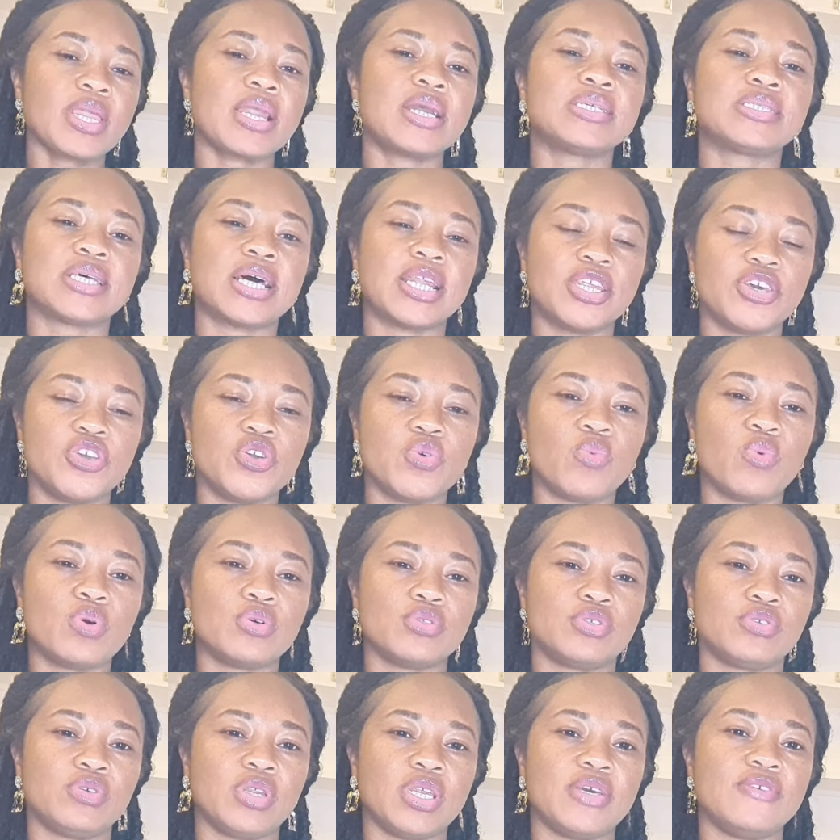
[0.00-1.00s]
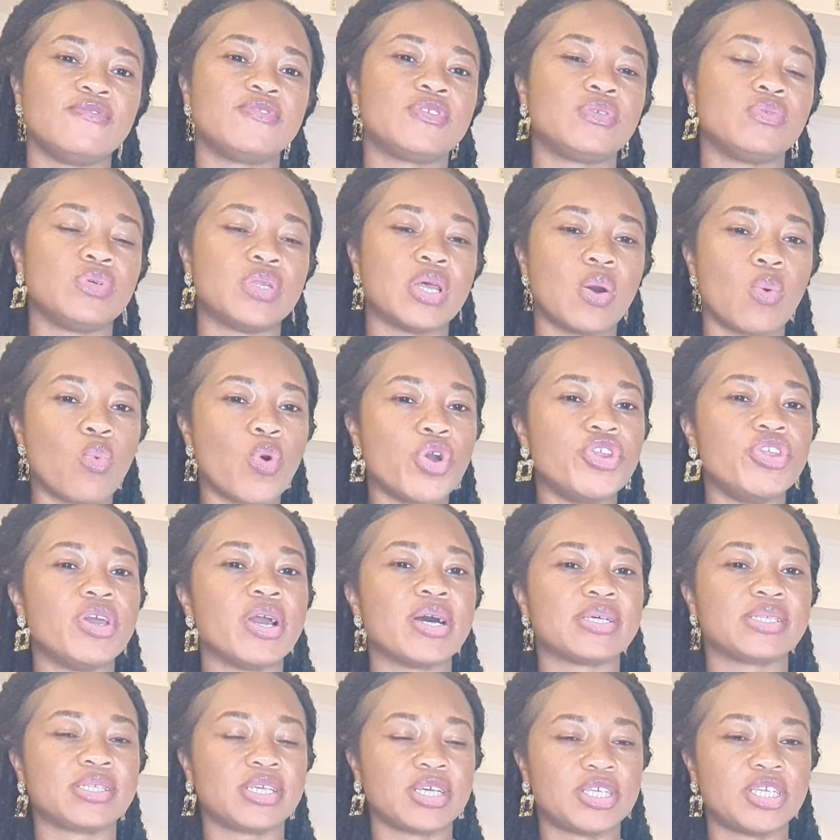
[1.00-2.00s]
exactly you want to live, so that when you
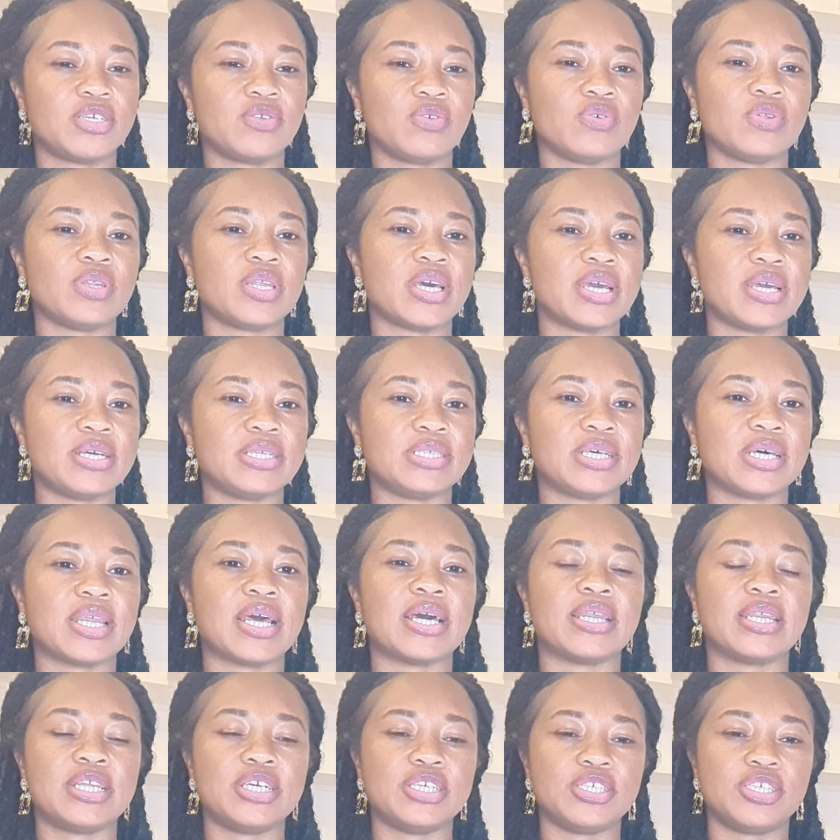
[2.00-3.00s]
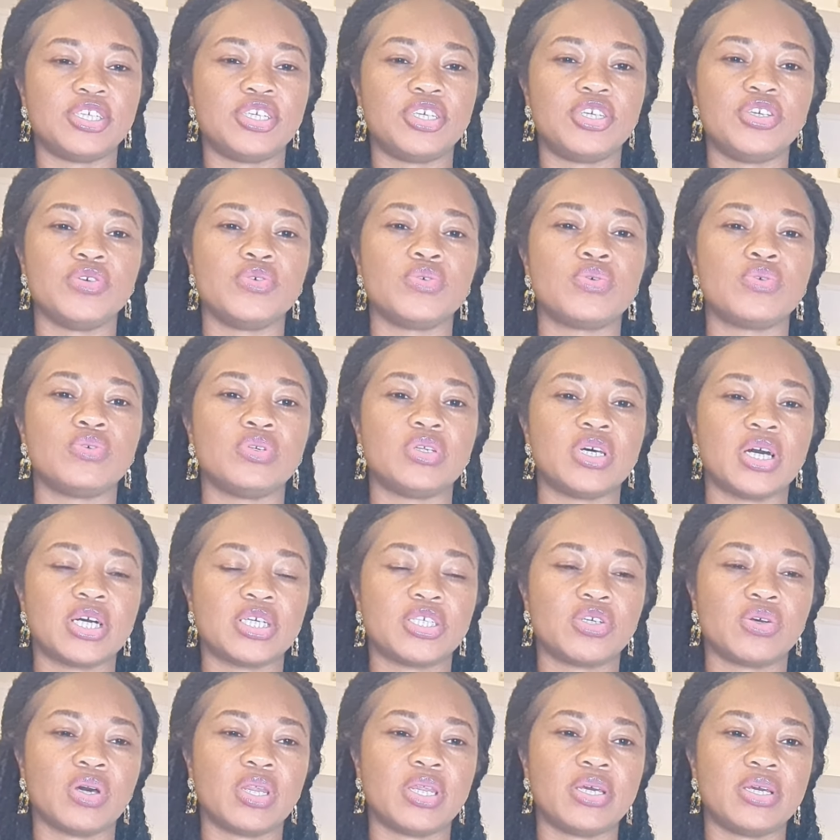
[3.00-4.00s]
are searching on the internet, at least you could
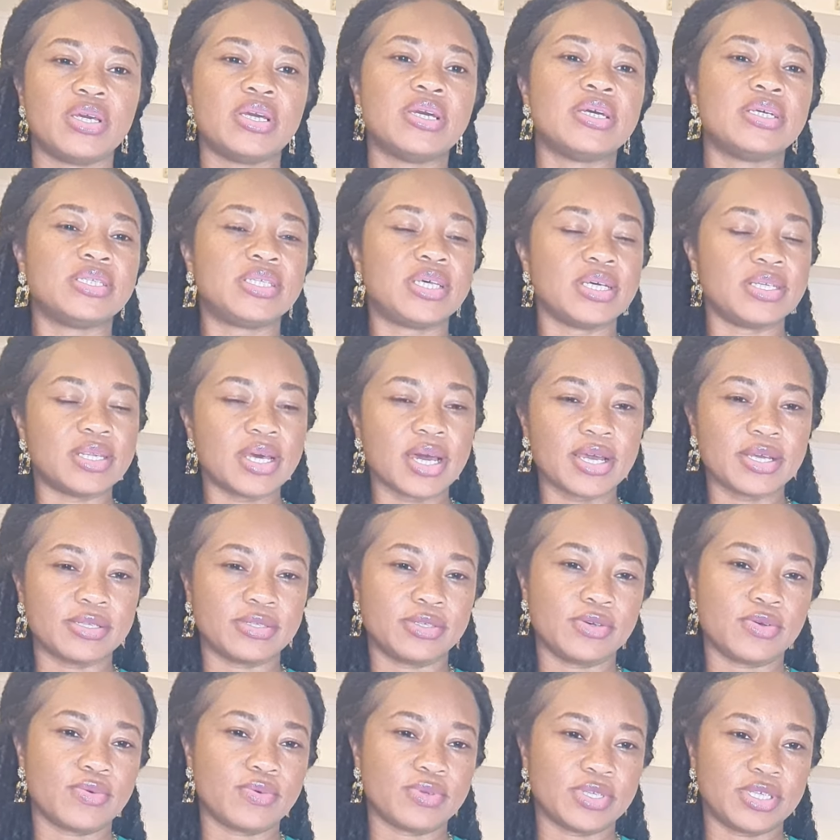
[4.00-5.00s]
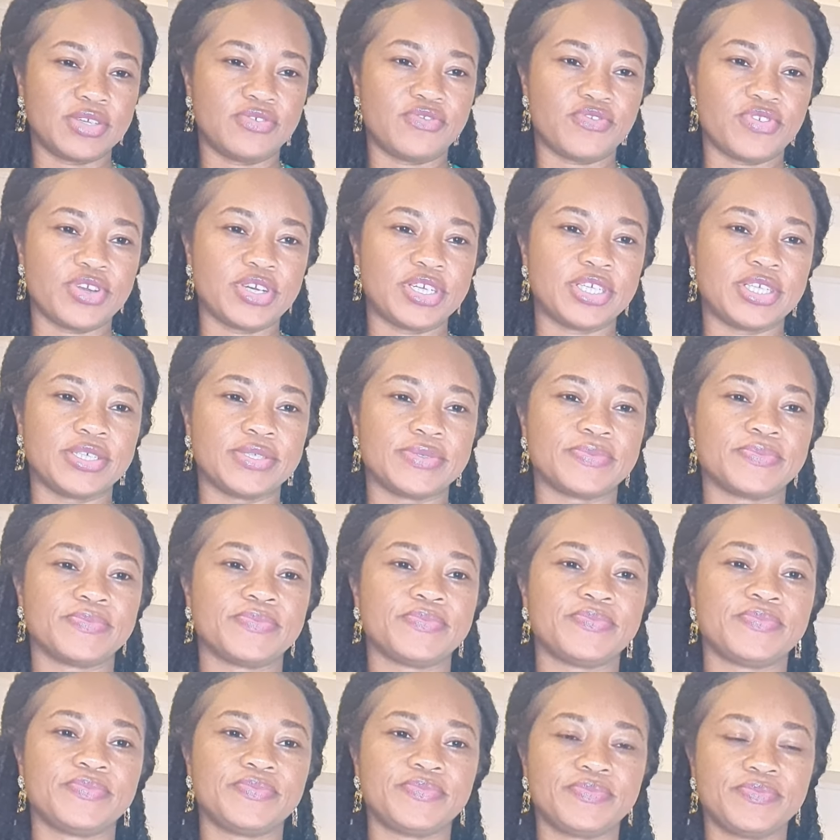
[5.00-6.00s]
actually take that into consideration.
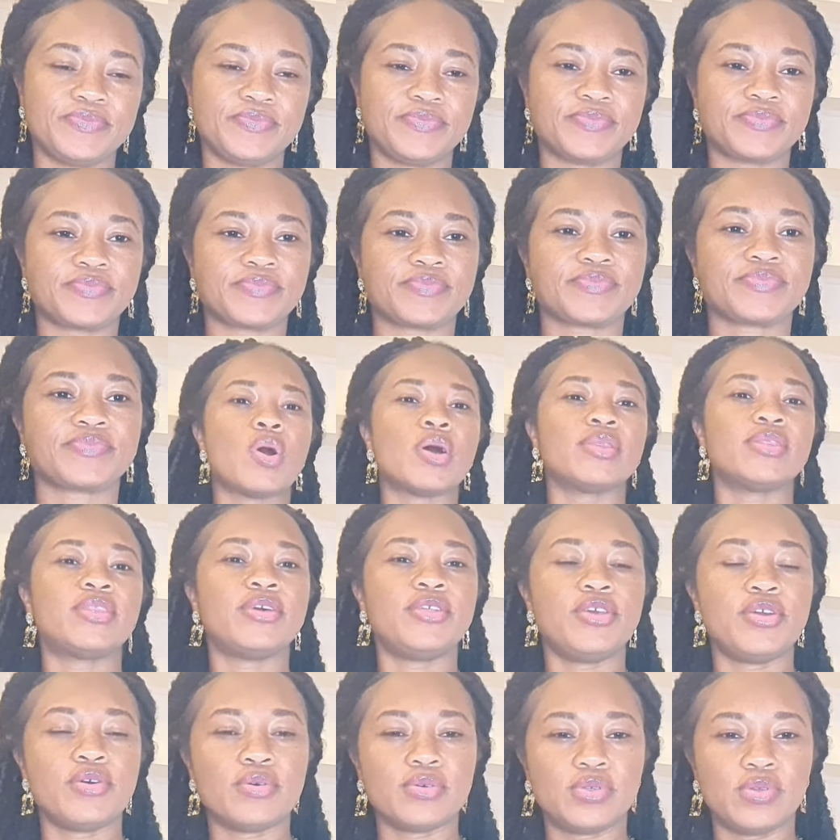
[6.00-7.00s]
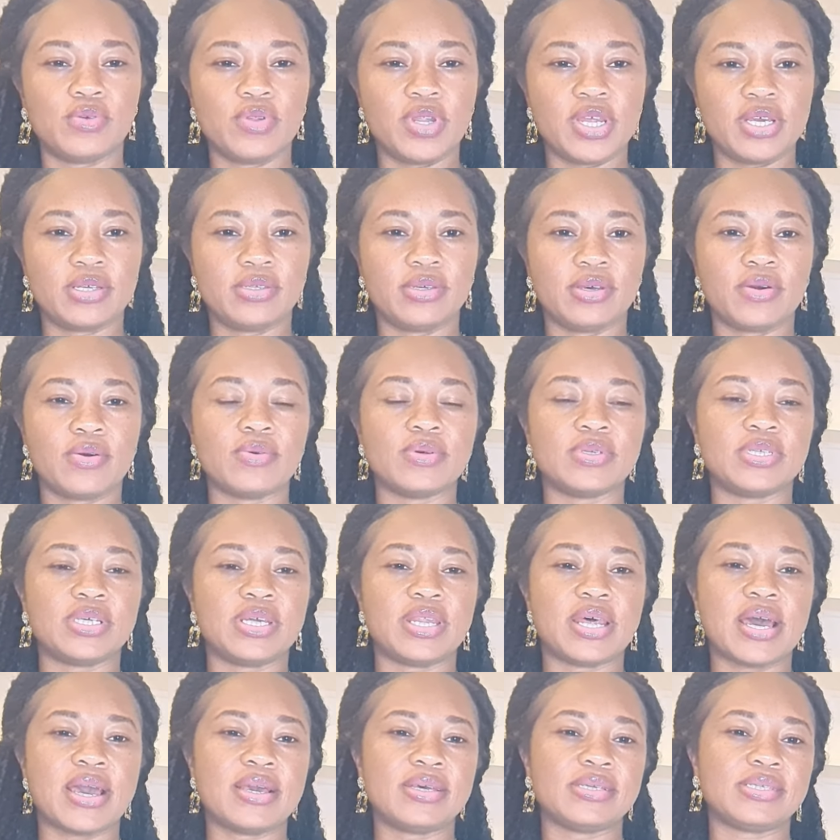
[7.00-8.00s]
One thing you also need to
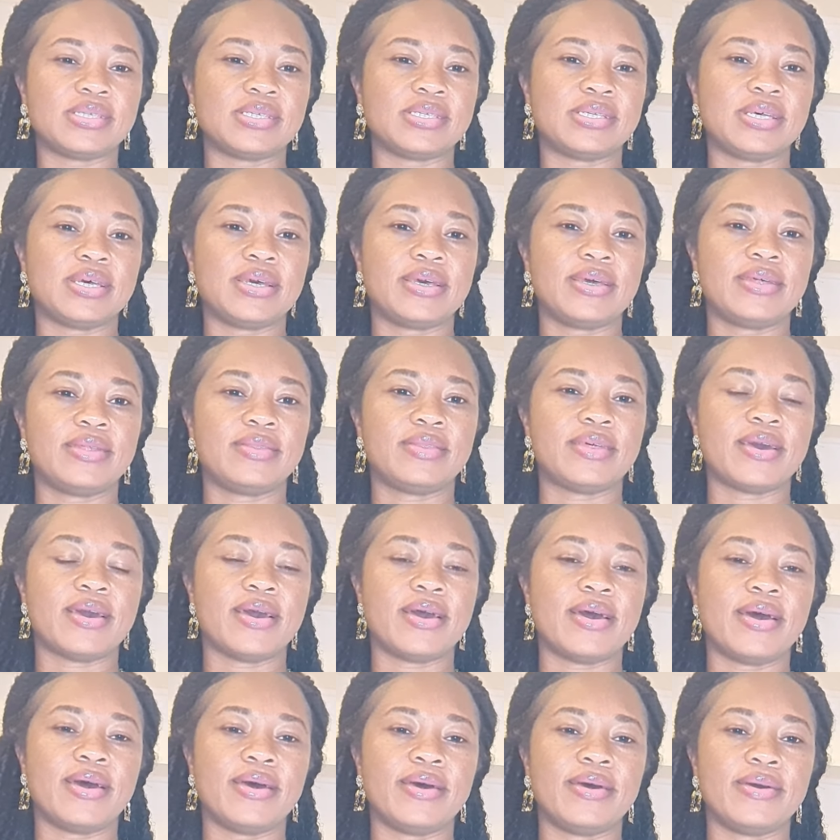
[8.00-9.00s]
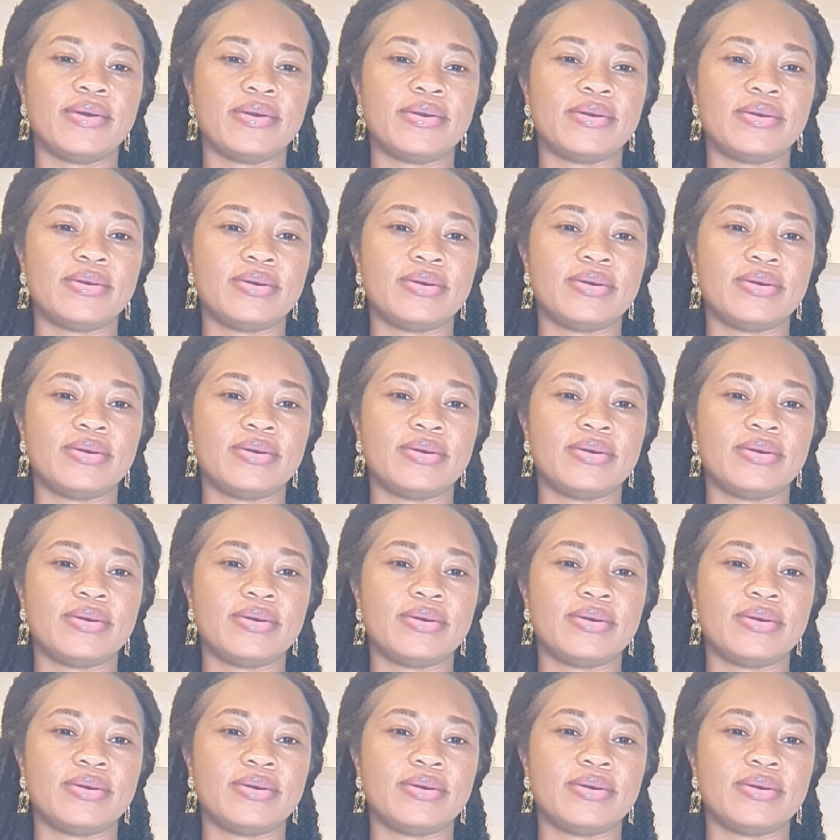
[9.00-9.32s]
consider is the